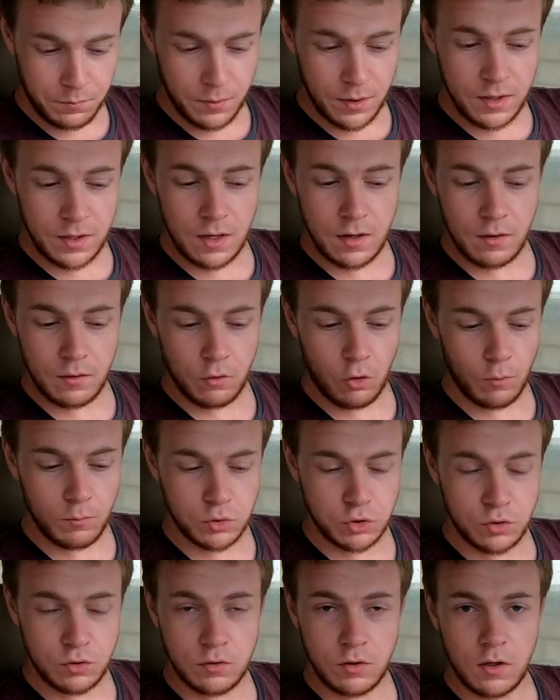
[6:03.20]
been
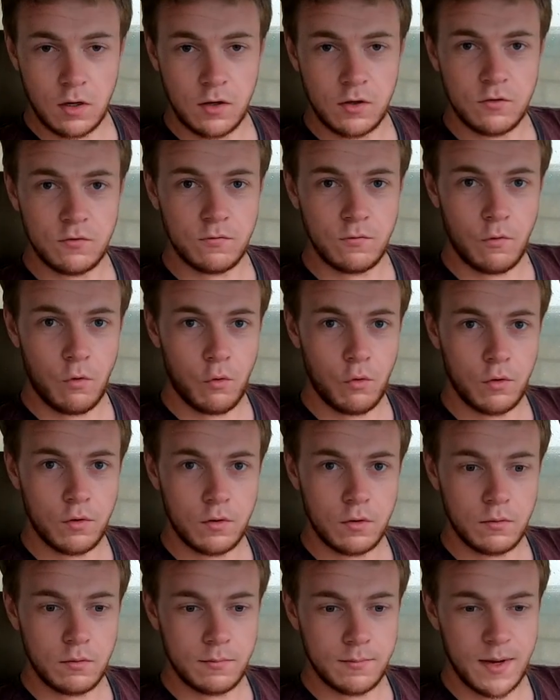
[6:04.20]
optioned at least for,
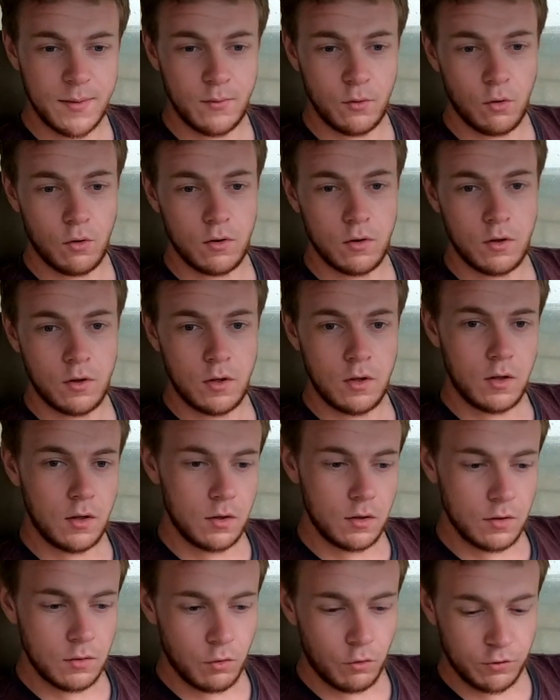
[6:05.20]
maybe not,
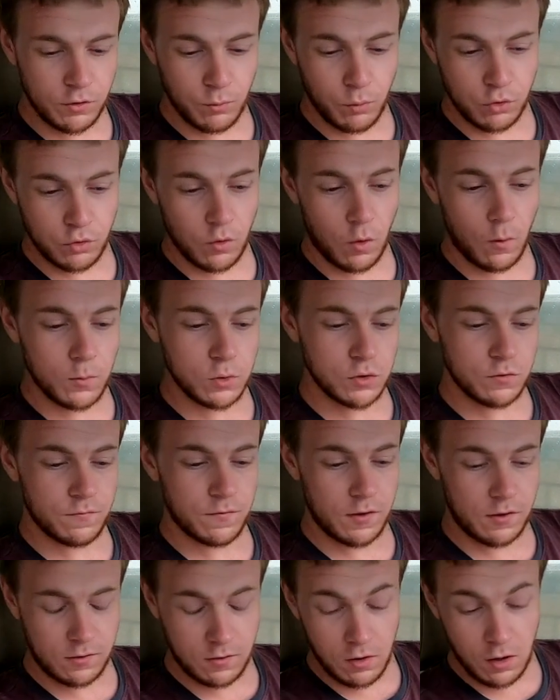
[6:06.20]
obviously wasn't option
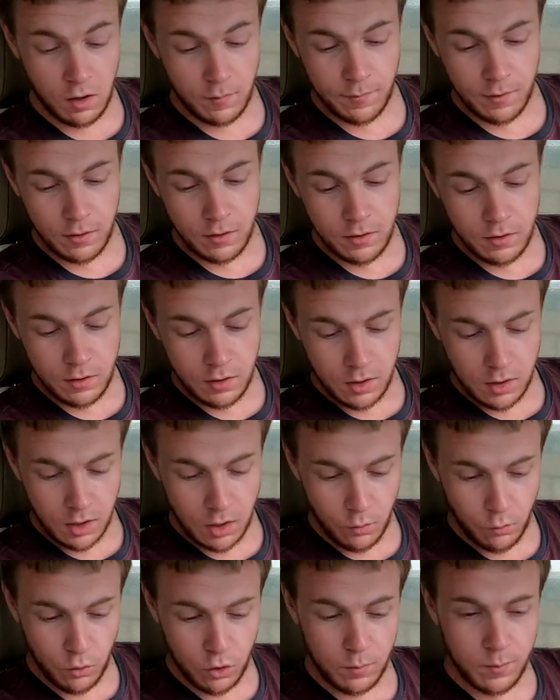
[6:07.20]
for this car, but
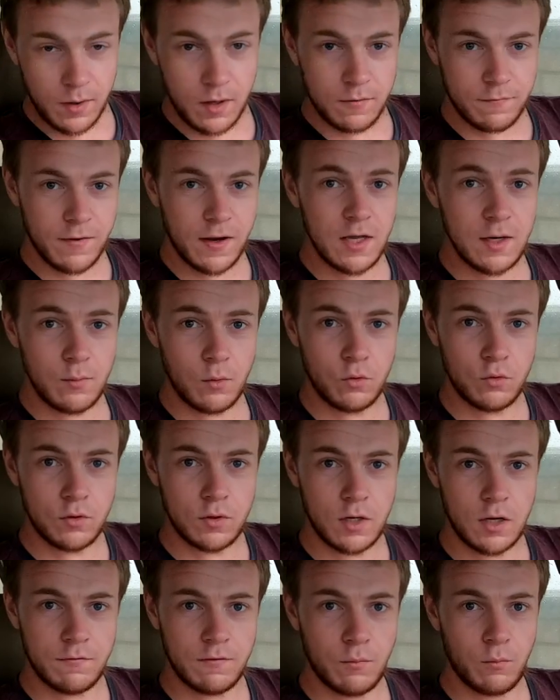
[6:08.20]
it would have been available
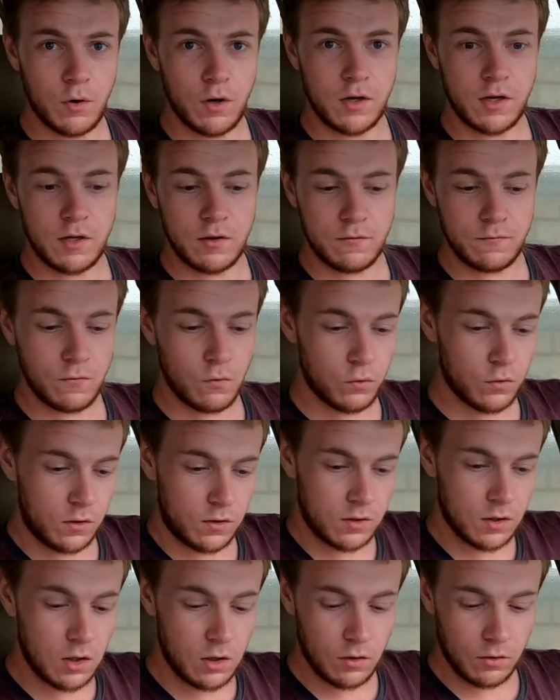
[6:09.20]
if they wanted it for
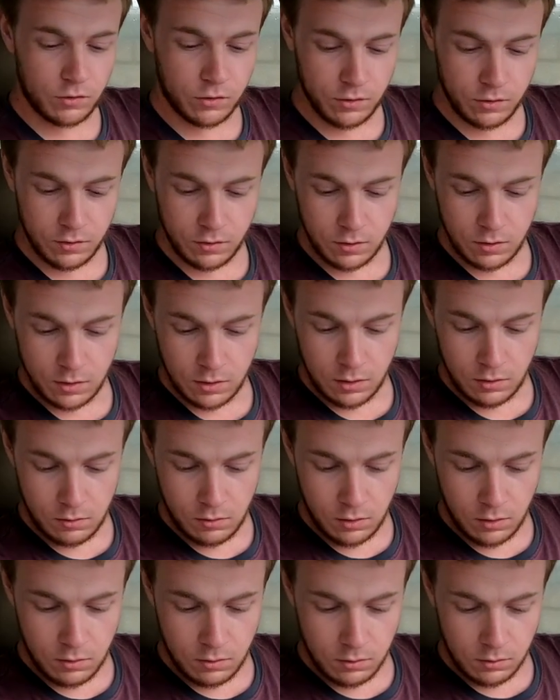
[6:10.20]
this car. So
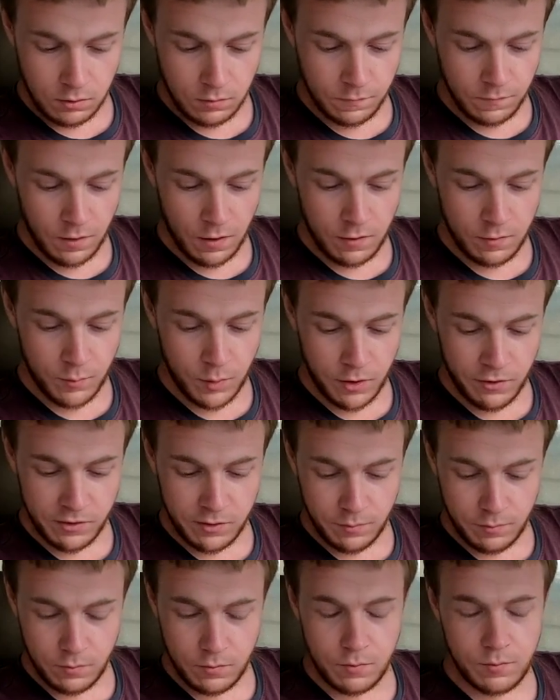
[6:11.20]
it's a very
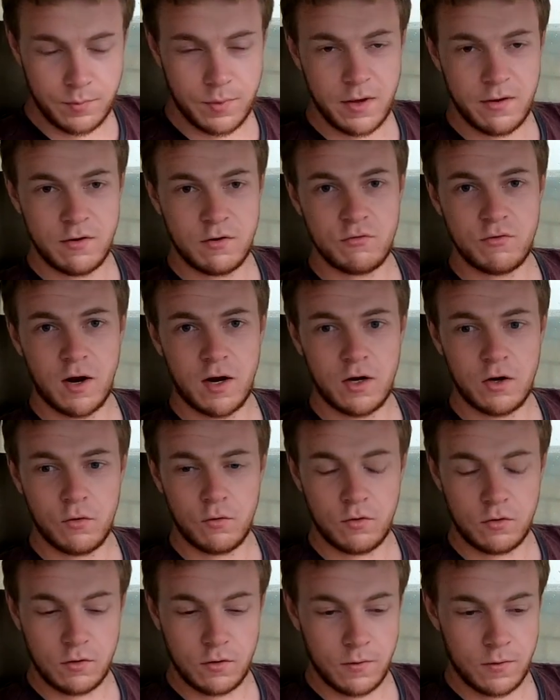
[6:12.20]
period
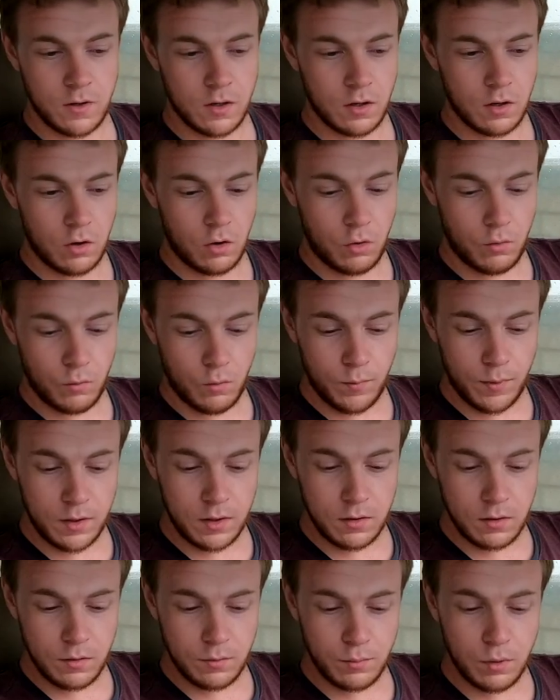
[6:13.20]
radio, so that would
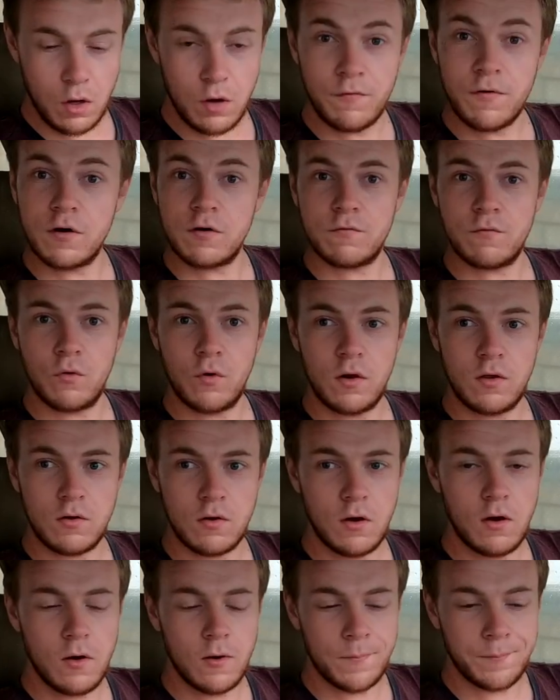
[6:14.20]
be perfect for this
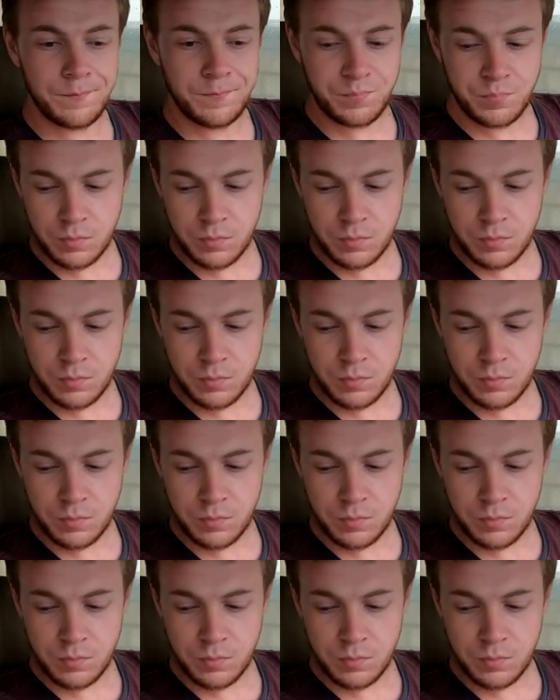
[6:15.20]
car.